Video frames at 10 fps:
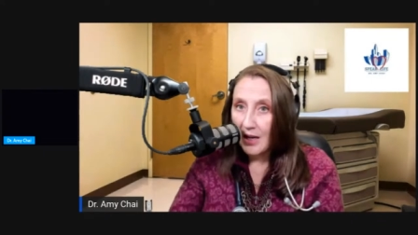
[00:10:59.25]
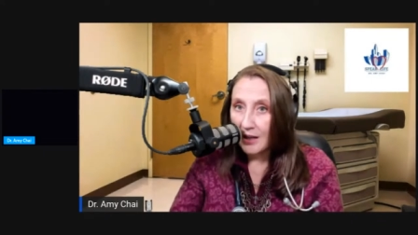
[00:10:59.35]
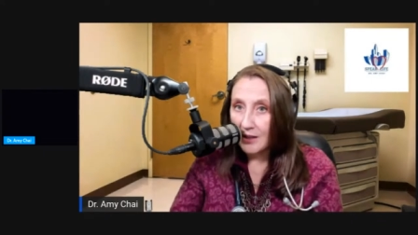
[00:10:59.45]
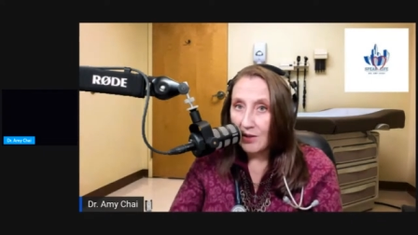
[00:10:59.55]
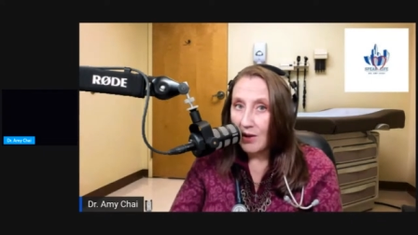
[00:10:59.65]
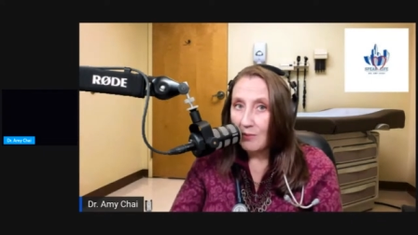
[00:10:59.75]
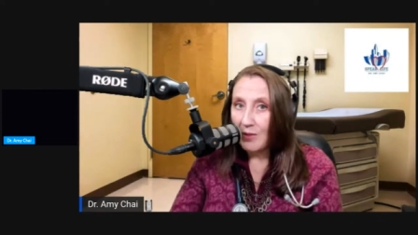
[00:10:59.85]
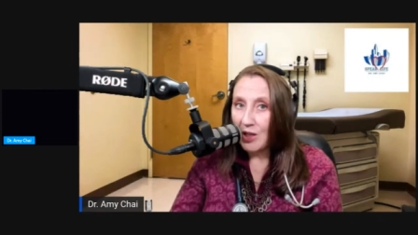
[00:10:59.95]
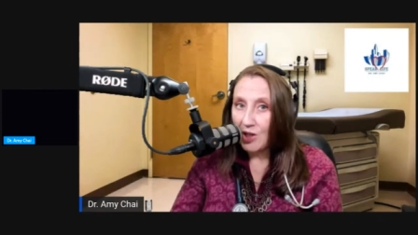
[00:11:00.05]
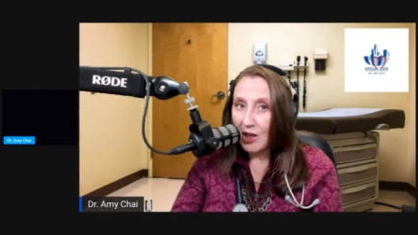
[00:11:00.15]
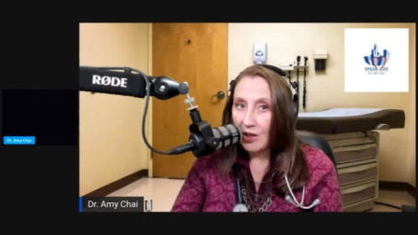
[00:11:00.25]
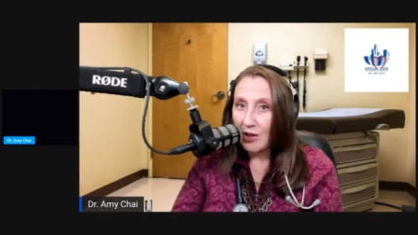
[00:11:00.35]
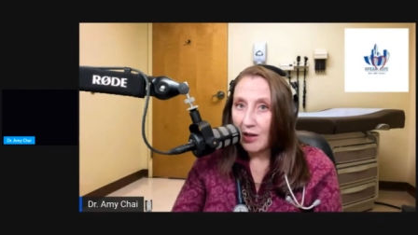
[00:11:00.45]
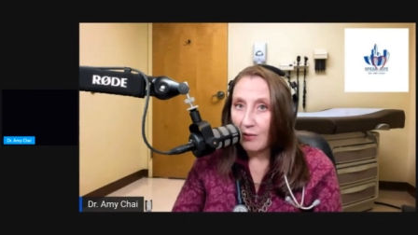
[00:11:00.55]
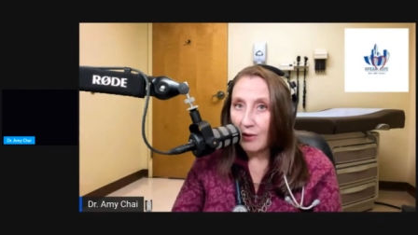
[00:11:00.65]
And so let me share
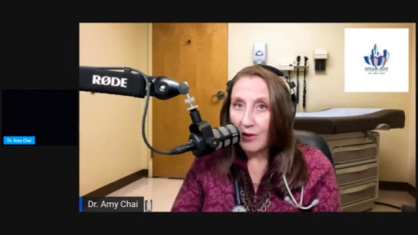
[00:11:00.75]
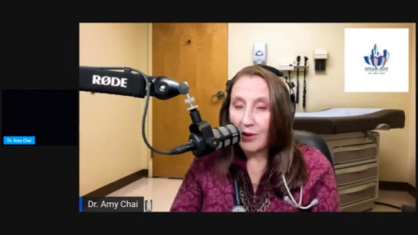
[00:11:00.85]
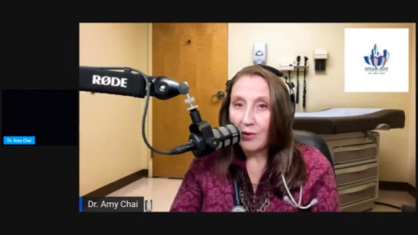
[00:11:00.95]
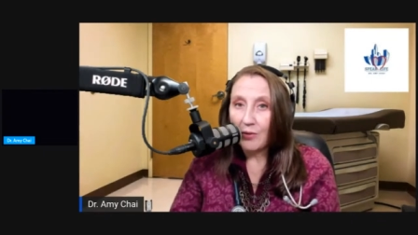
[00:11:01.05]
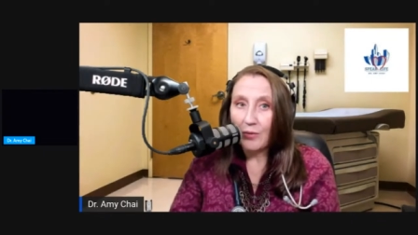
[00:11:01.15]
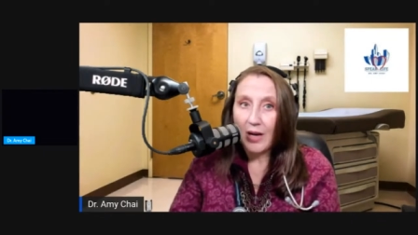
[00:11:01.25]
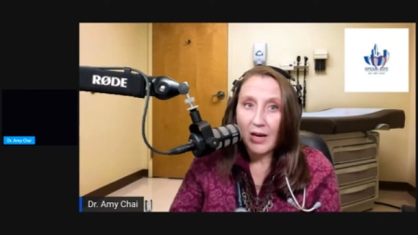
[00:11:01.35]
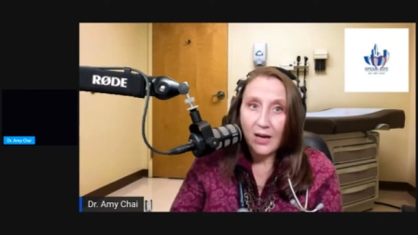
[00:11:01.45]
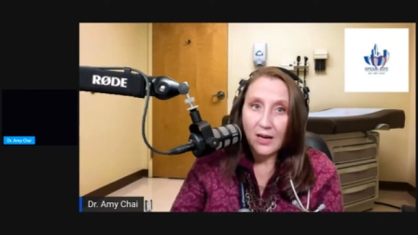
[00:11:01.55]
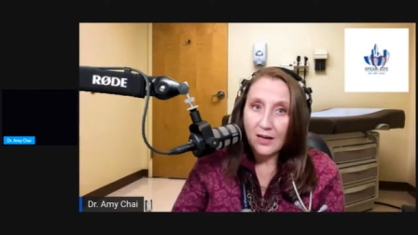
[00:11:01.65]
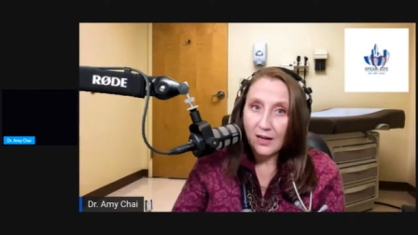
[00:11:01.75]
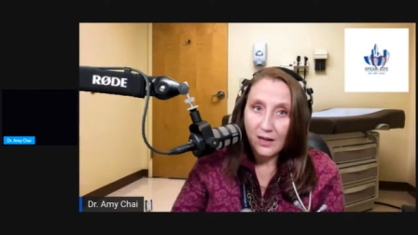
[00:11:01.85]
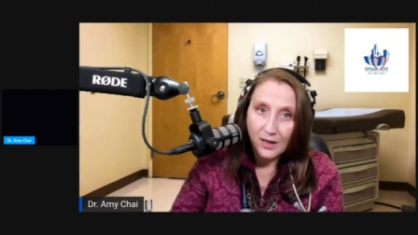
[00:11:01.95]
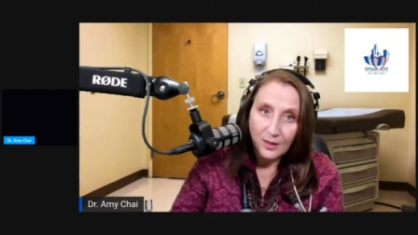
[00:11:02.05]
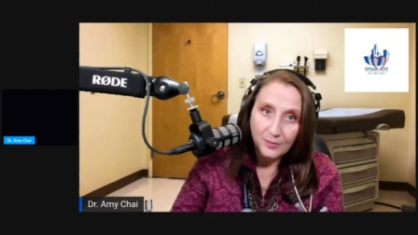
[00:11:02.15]
here with you a
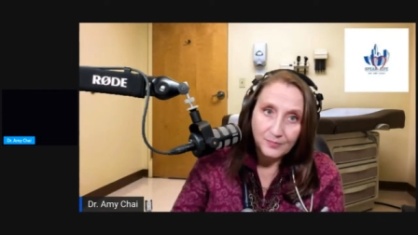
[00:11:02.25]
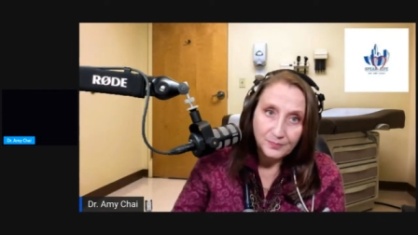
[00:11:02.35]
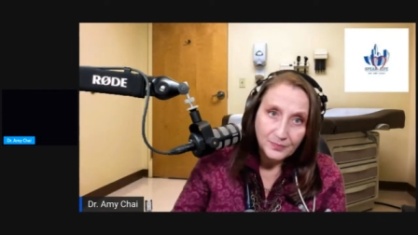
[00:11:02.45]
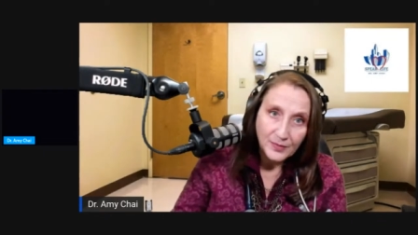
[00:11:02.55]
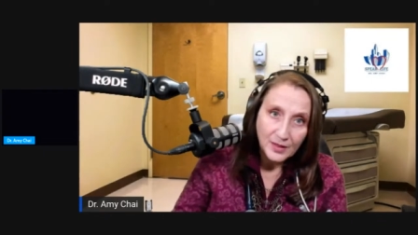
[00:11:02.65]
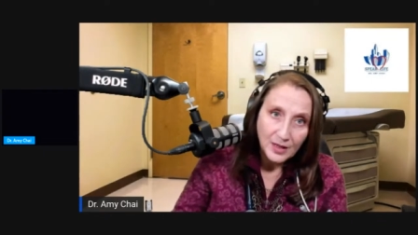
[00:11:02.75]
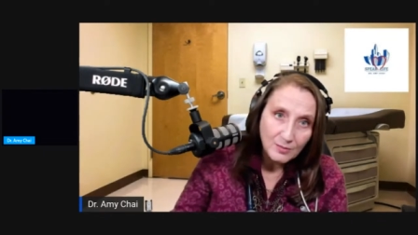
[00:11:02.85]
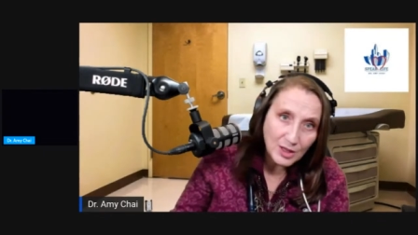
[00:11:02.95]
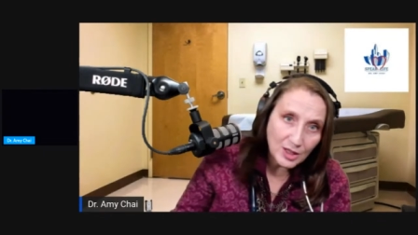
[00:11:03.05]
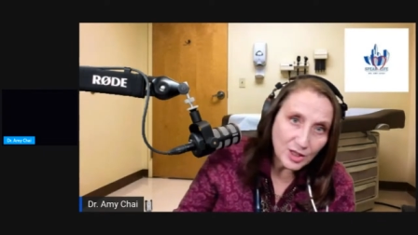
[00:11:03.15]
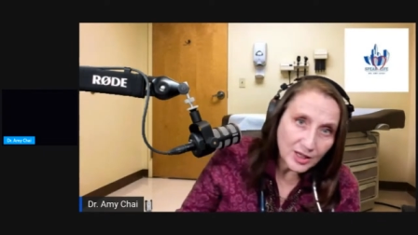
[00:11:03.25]
image